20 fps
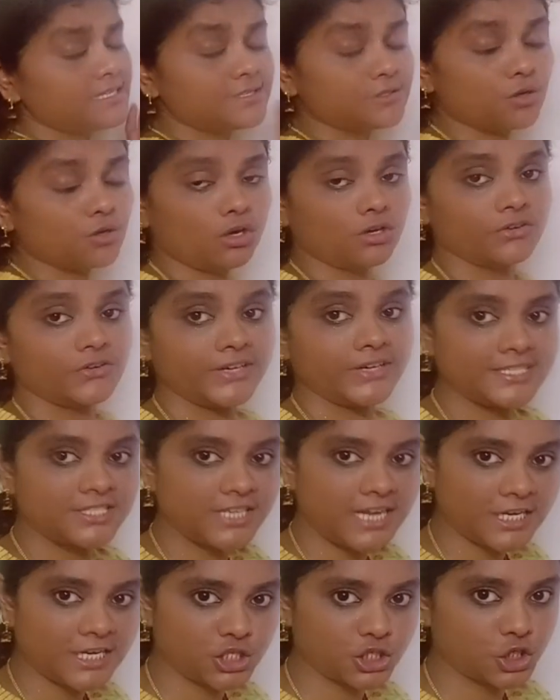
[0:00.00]
or
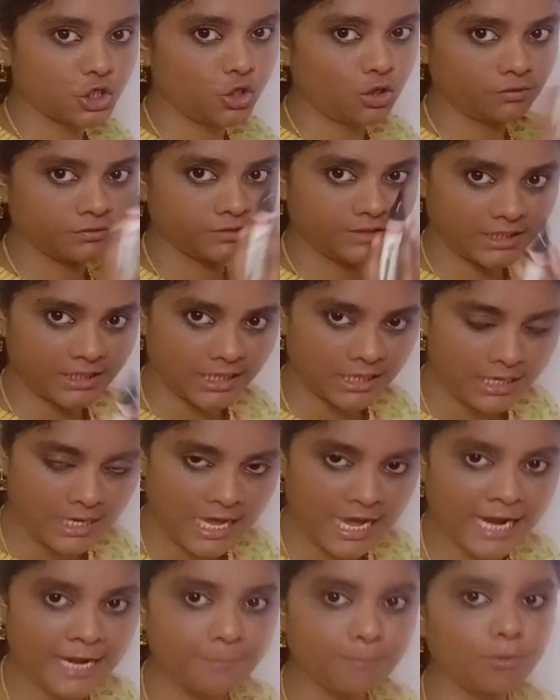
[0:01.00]
rejection of the null
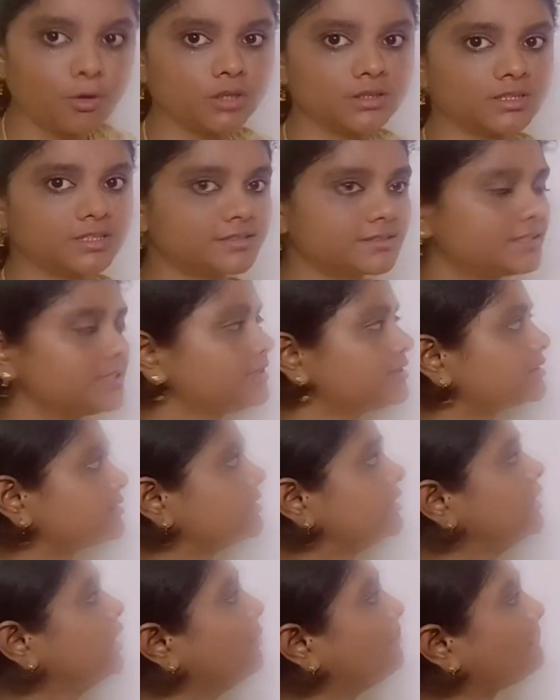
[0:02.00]
hypothesis,
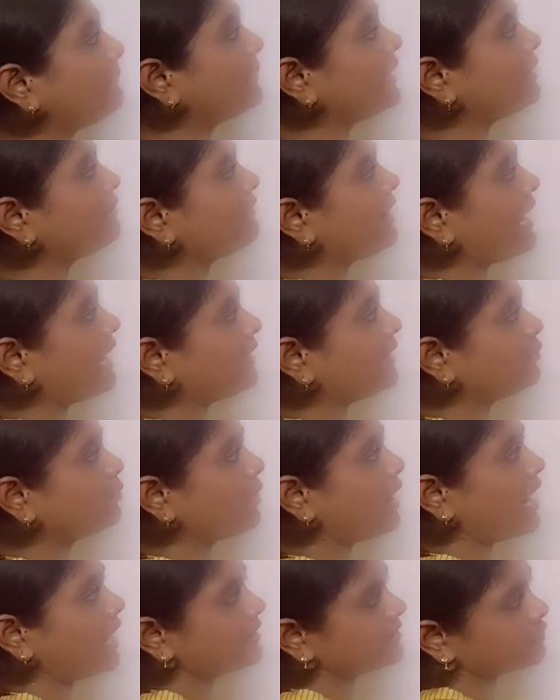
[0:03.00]
p-value
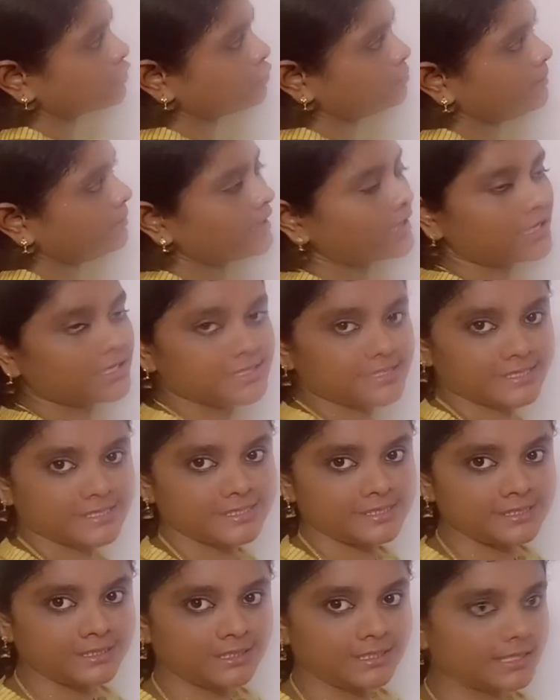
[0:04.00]
has to be
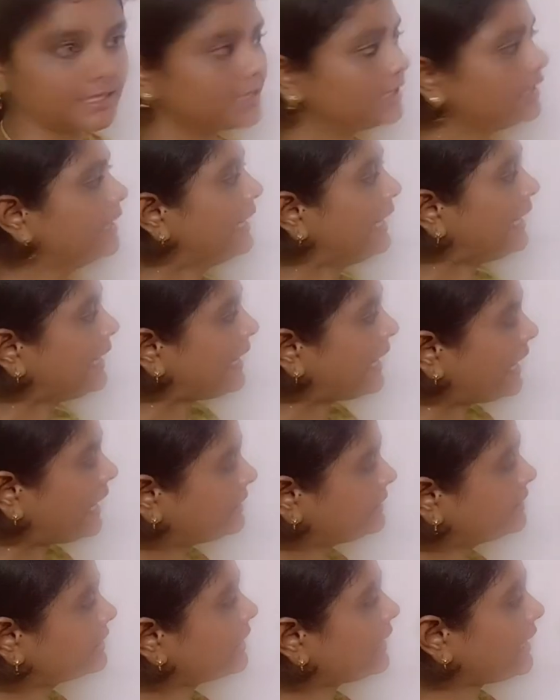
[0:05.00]
considered.
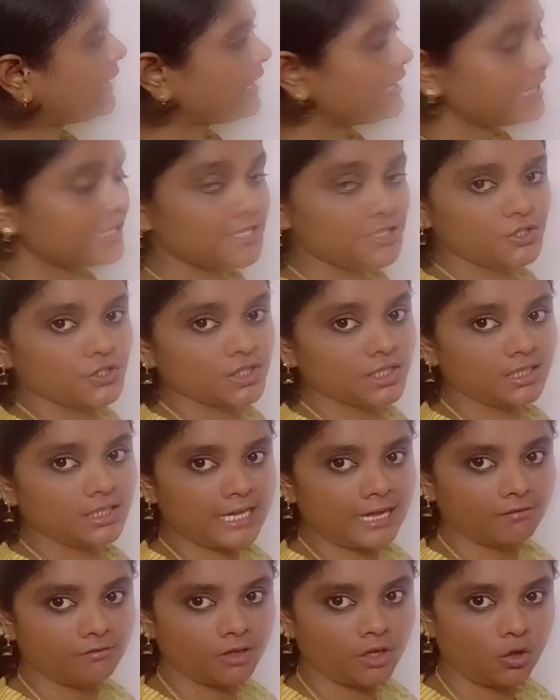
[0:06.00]
At the initial
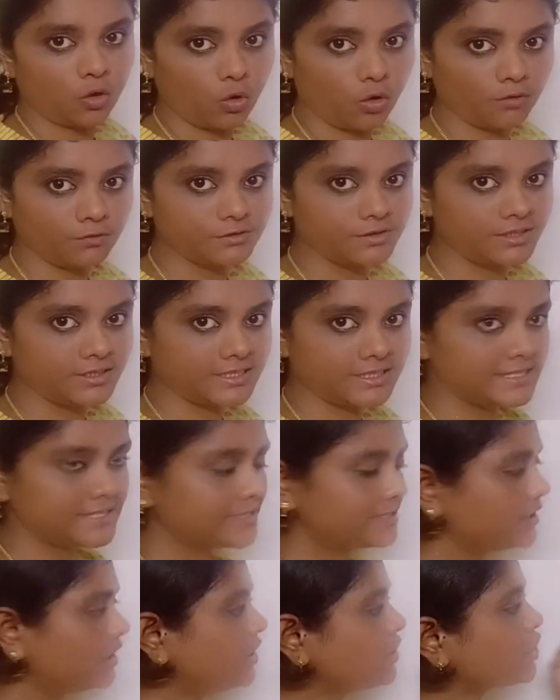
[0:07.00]
level of the
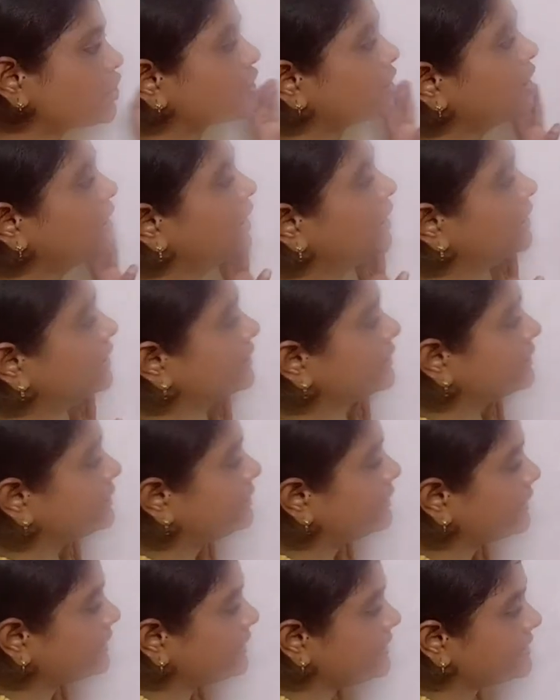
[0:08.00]
research,
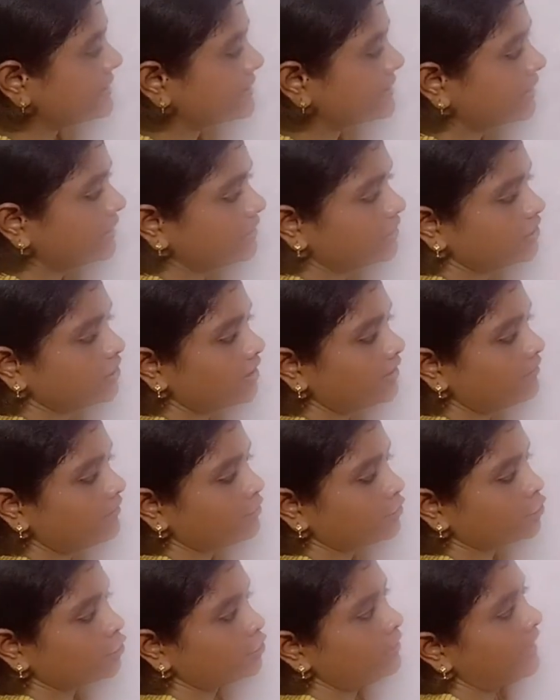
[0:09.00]
the researcher
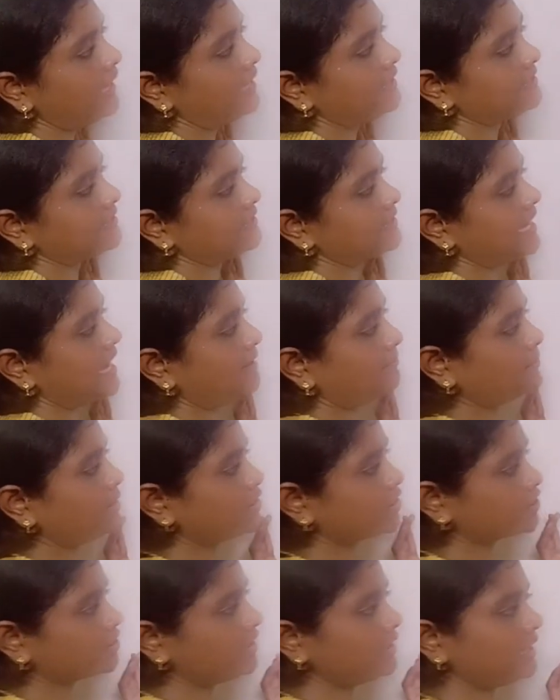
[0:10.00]
should
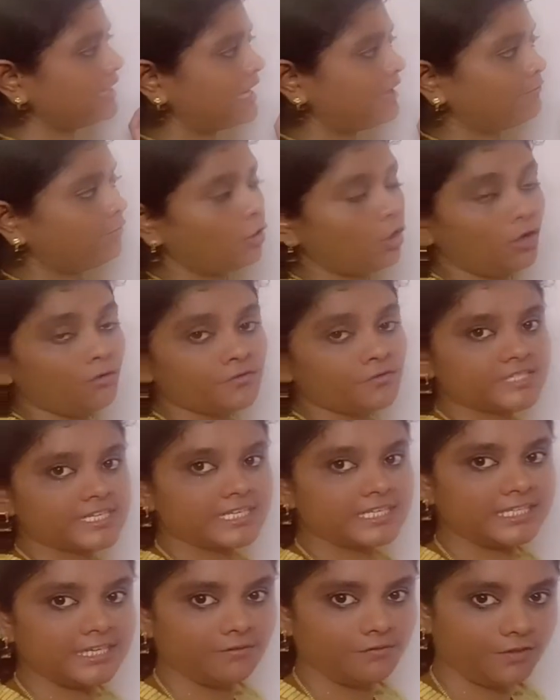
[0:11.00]
establish the level of
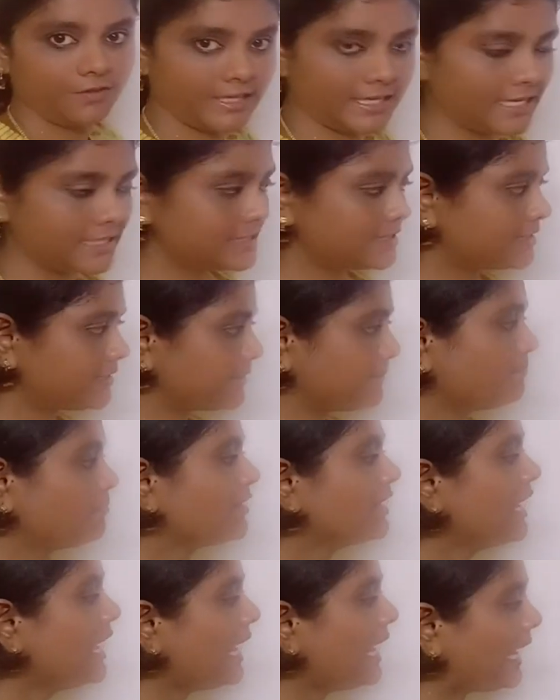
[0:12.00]
significance.
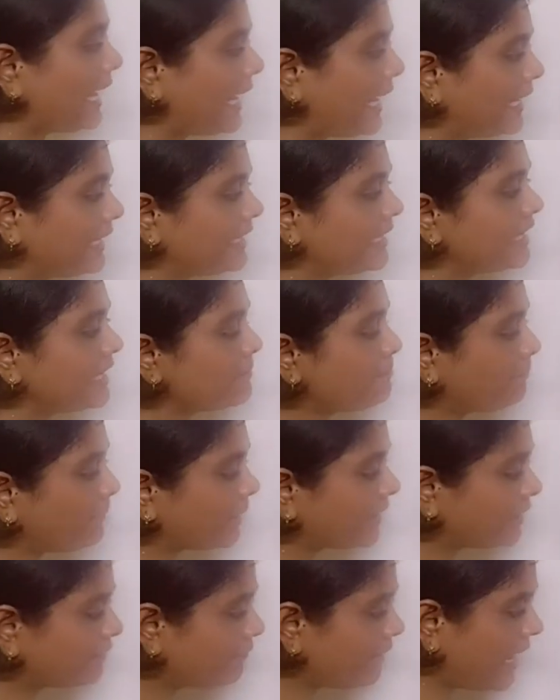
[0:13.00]
Any
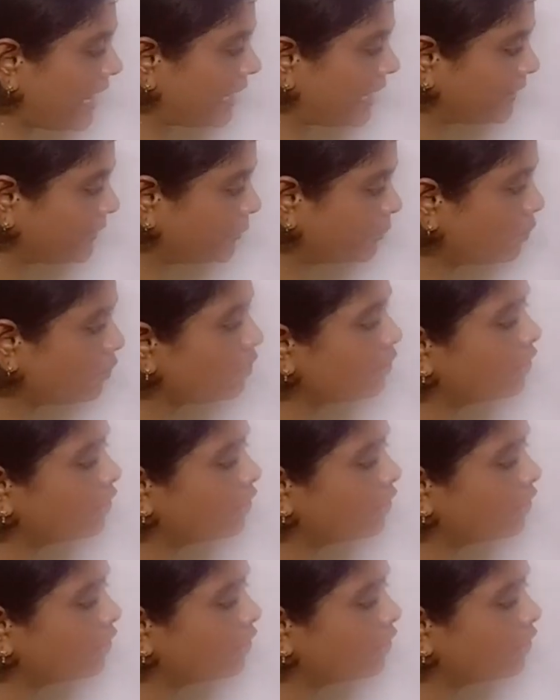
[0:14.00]
p-value